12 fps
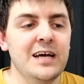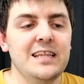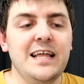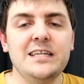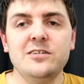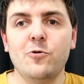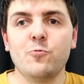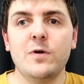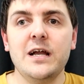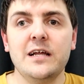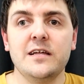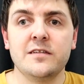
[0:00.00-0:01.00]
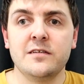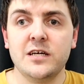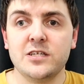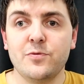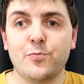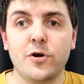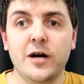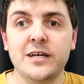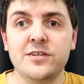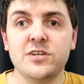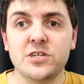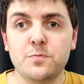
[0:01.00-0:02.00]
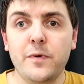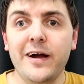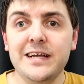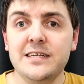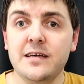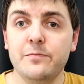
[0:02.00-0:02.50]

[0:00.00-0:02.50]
that's not really a surprise despite